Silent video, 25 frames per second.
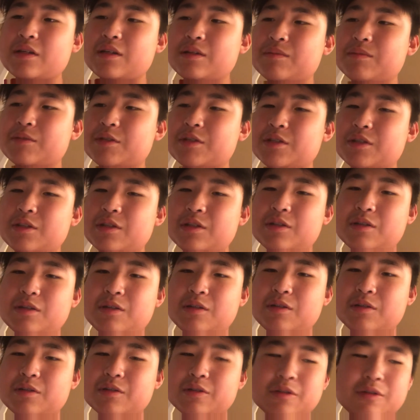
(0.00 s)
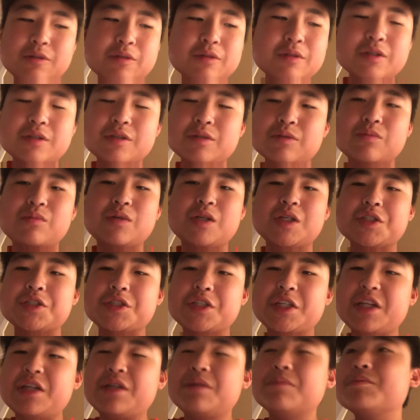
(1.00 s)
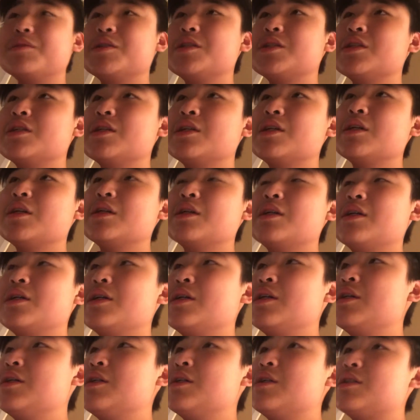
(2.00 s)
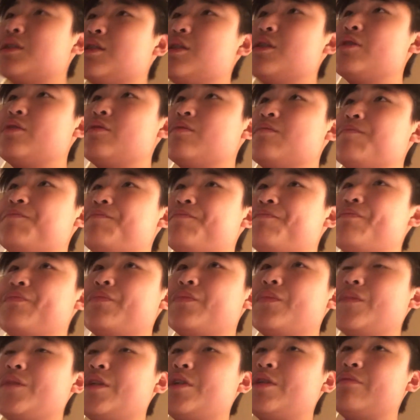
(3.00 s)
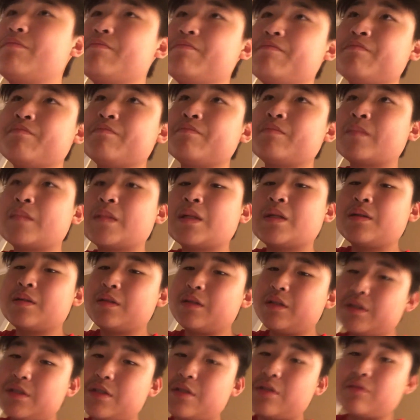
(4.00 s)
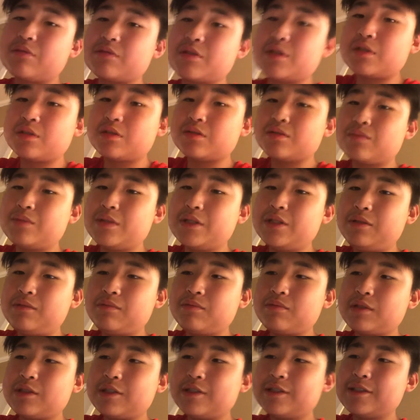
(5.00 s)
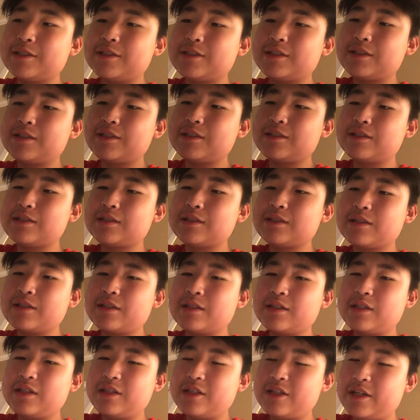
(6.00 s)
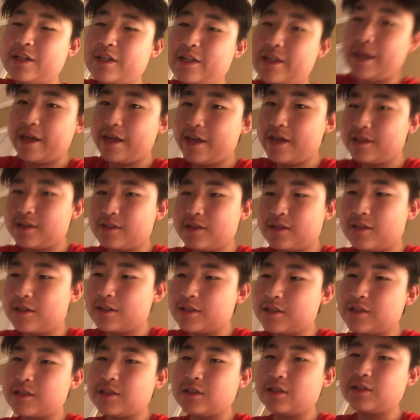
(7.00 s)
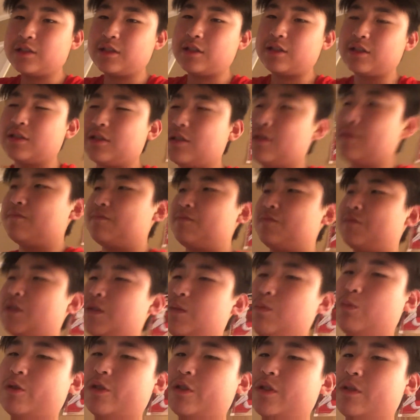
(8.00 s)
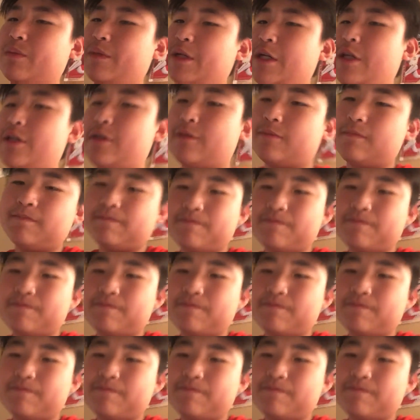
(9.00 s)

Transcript: they're gonna all go there to watch games. So, you know, this all results well, because the game, because sports are back.